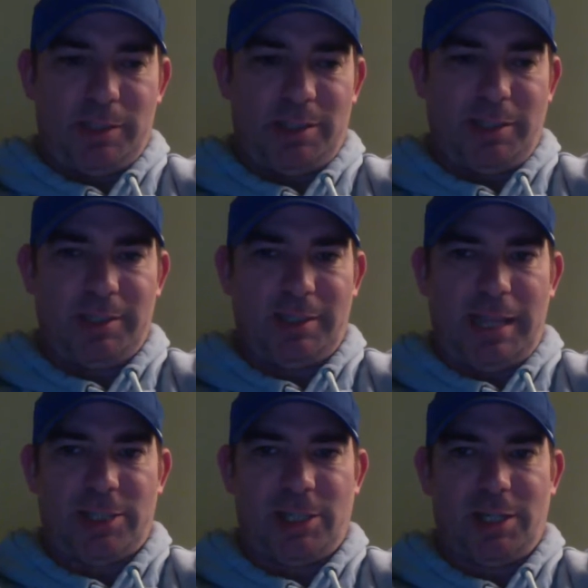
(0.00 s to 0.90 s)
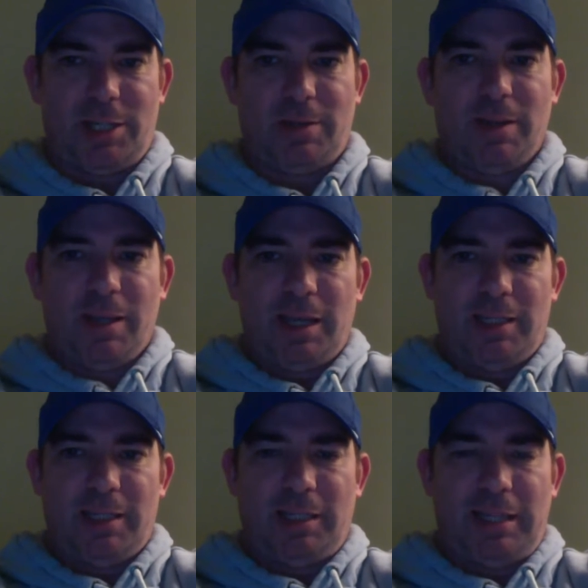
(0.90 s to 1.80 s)
series last year
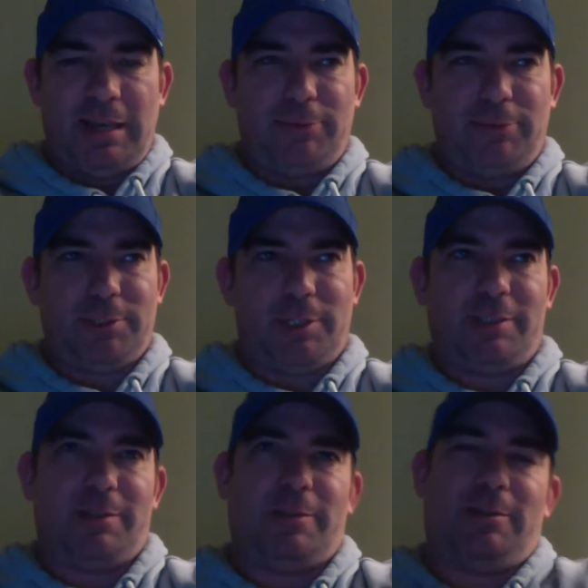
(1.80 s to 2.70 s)
at DLF, which is